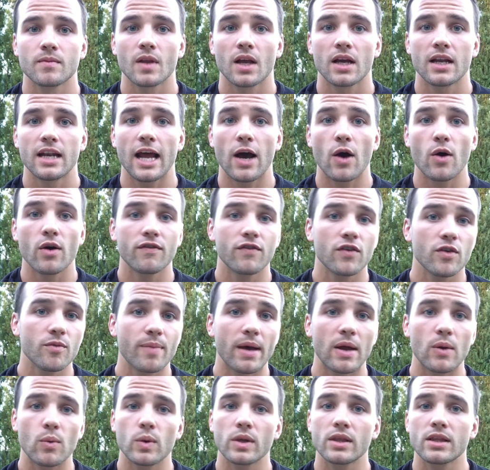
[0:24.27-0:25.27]
Now, if you've
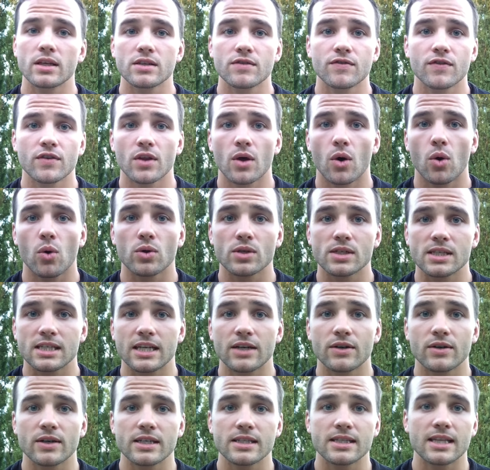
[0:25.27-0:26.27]
been with us for the whole
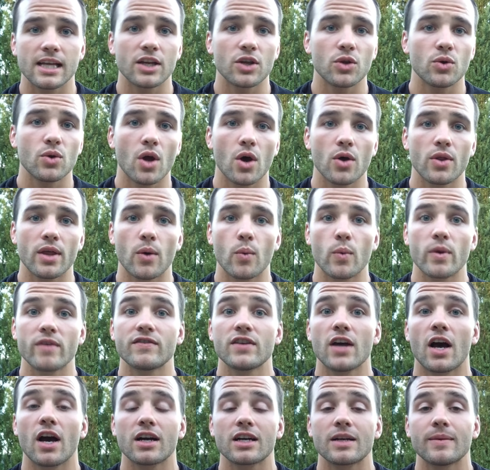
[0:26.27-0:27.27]
series, then you know that we've
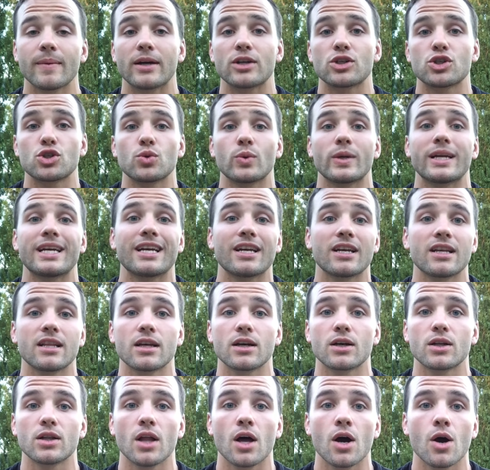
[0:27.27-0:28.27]
talked about shrinking the
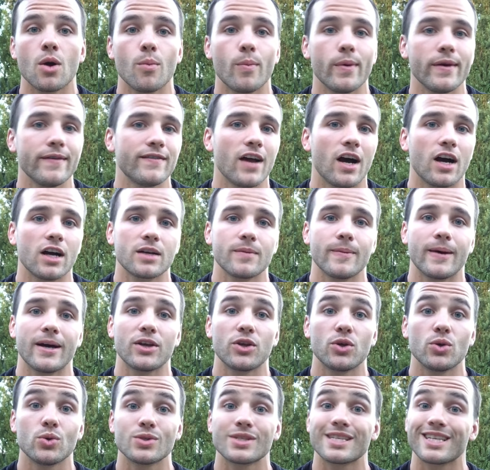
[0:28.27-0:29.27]
globe, we've talked about
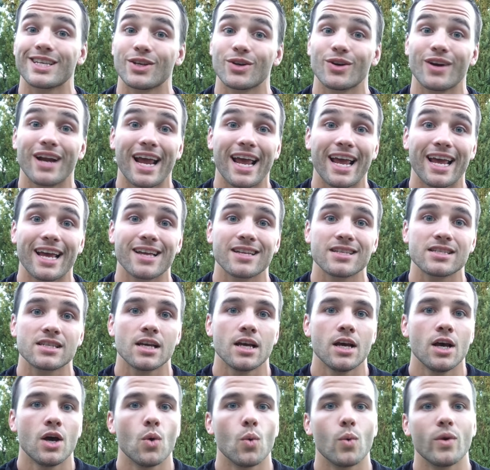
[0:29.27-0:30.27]
using your hands,
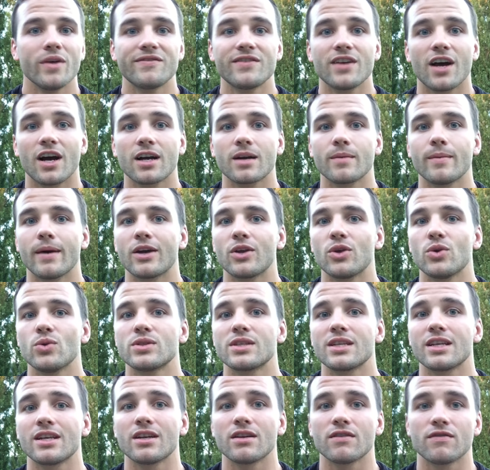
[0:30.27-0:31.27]
we've talked about
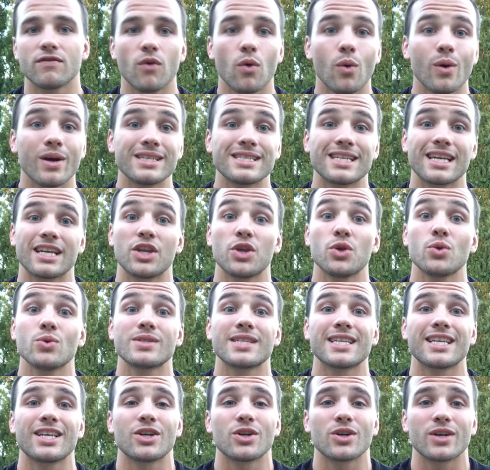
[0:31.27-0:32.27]
using your voice, and
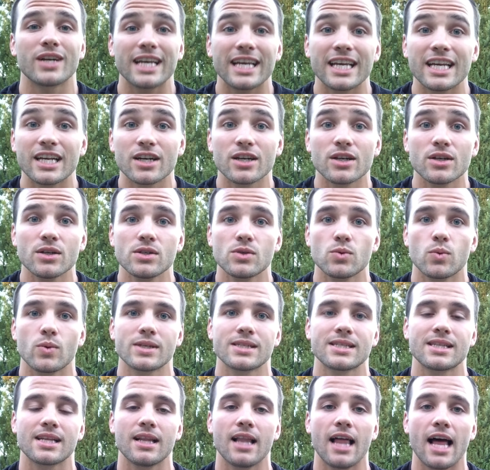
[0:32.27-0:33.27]
using your ears
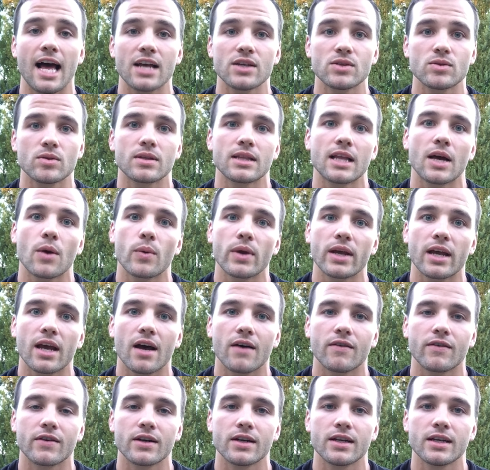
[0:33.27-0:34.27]
was the last one that we
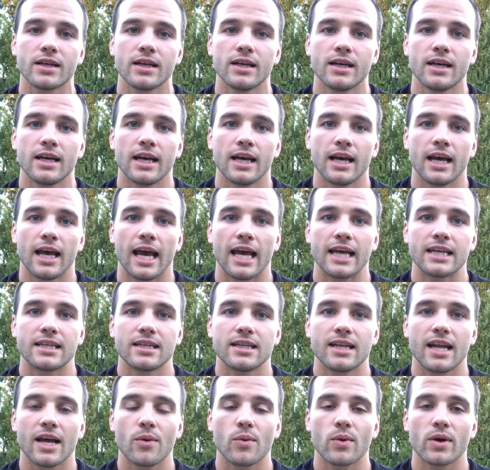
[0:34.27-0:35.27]
covered. And
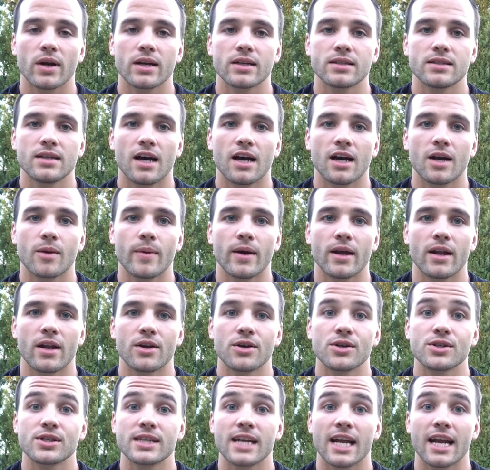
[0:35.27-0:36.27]
today we're going to talk about
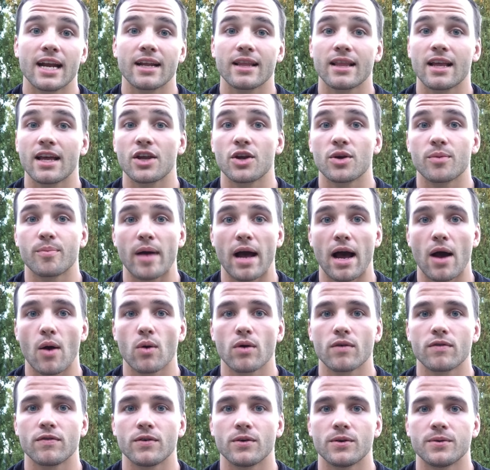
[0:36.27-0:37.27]
understanding that you're
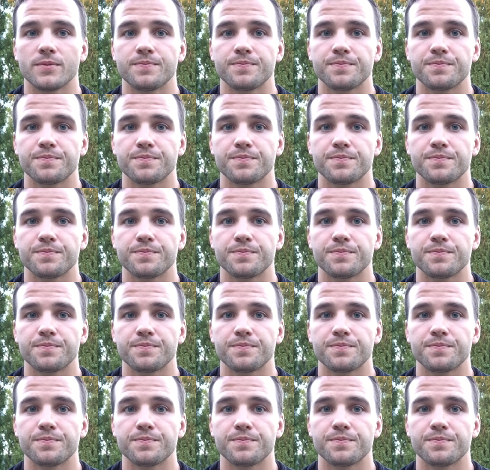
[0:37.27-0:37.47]
powerful.